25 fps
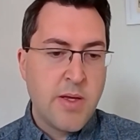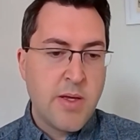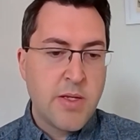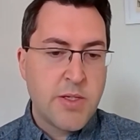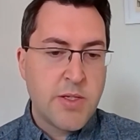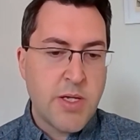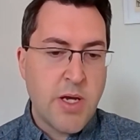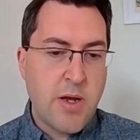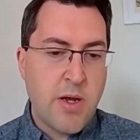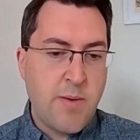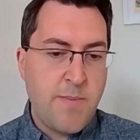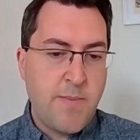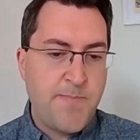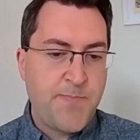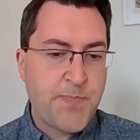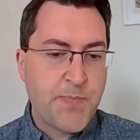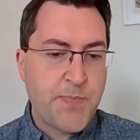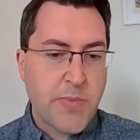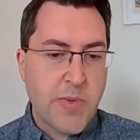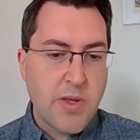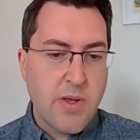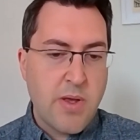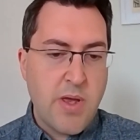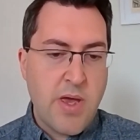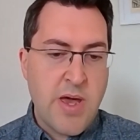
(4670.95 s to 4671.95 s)
So
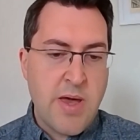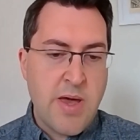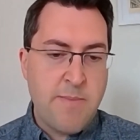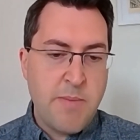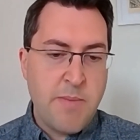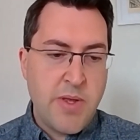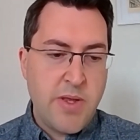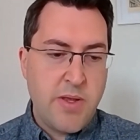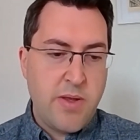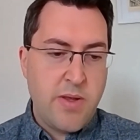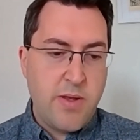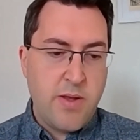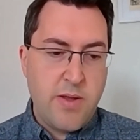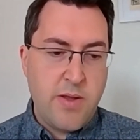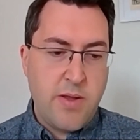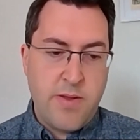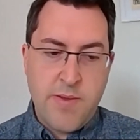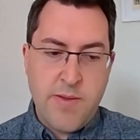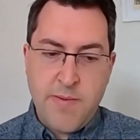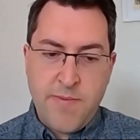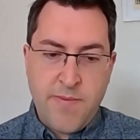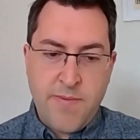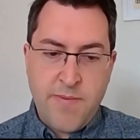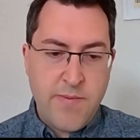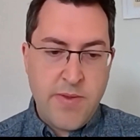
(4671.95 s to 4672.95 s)

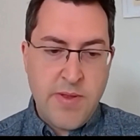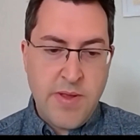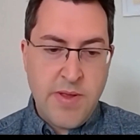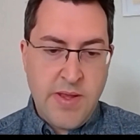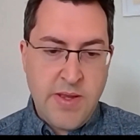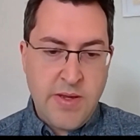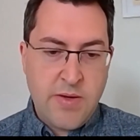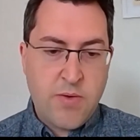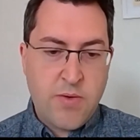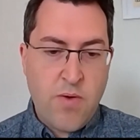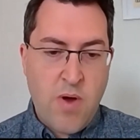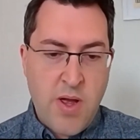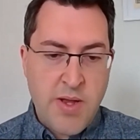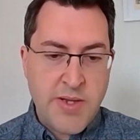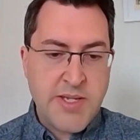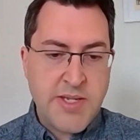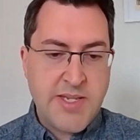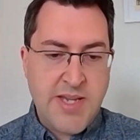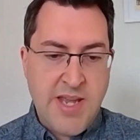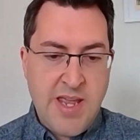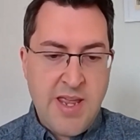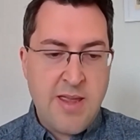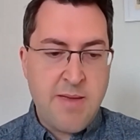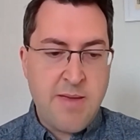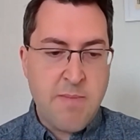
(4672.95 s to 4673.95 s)
the grants
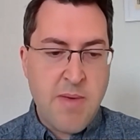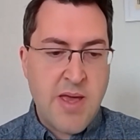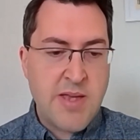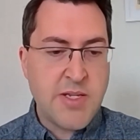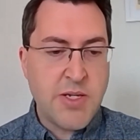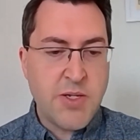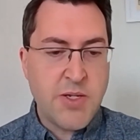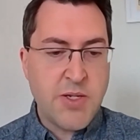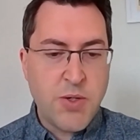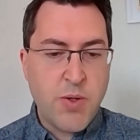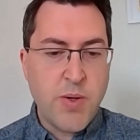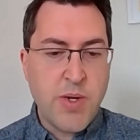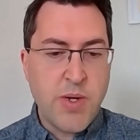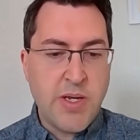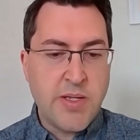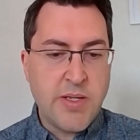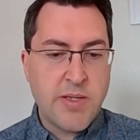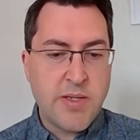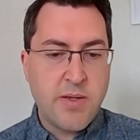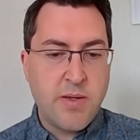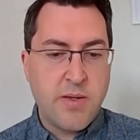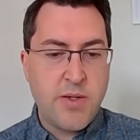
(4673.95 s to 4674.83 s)
team has a choice.